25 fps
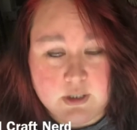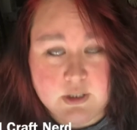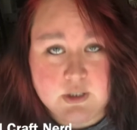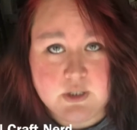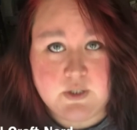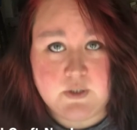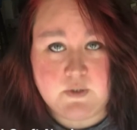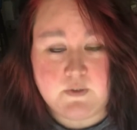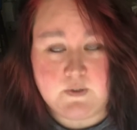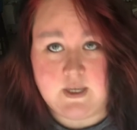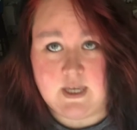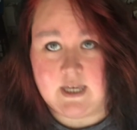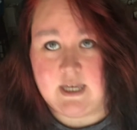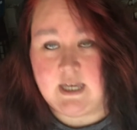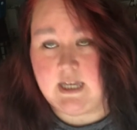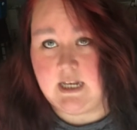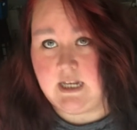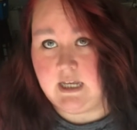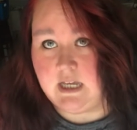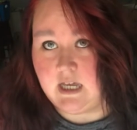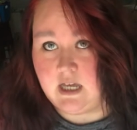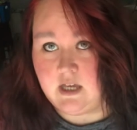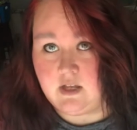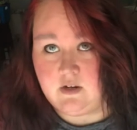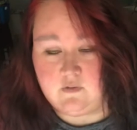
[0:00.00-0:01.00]
to get
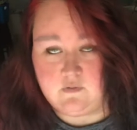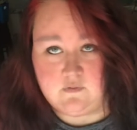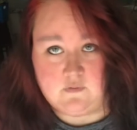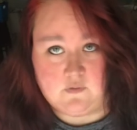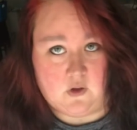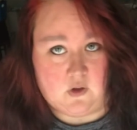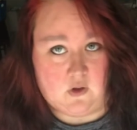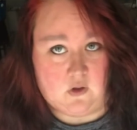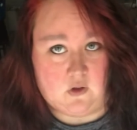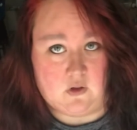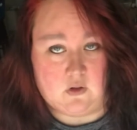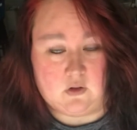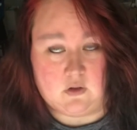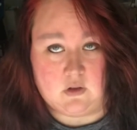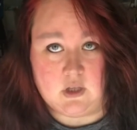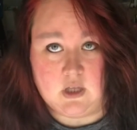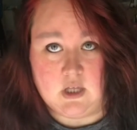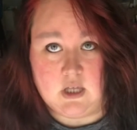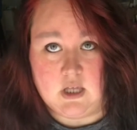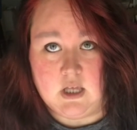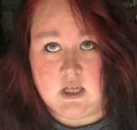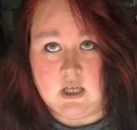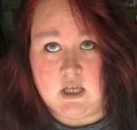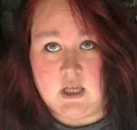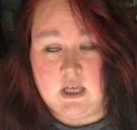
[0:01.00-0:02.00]
any kind of fall
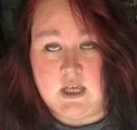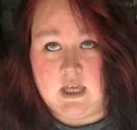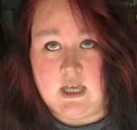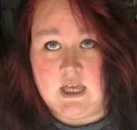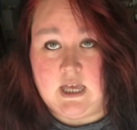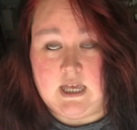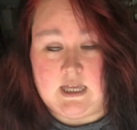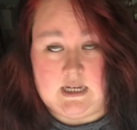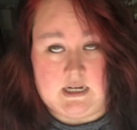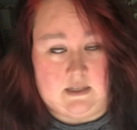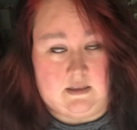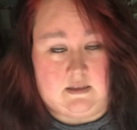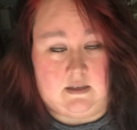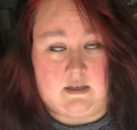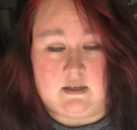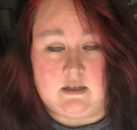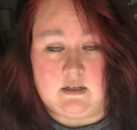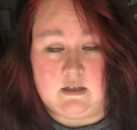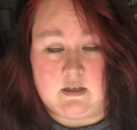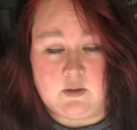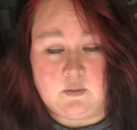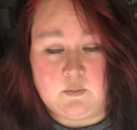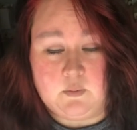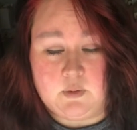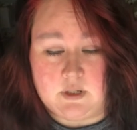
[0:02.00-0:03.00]

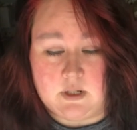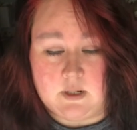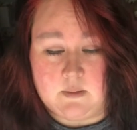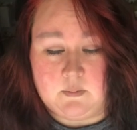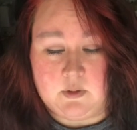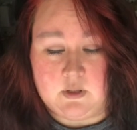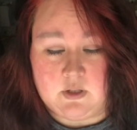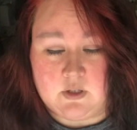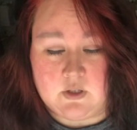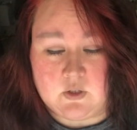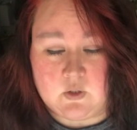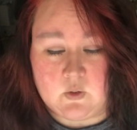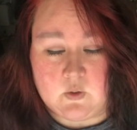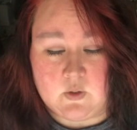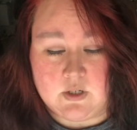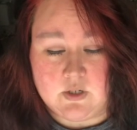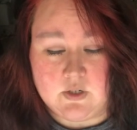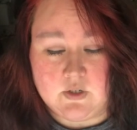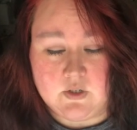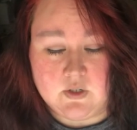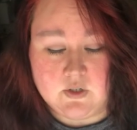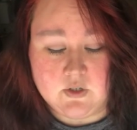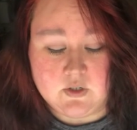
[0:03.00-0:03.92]
anything put up in the stores.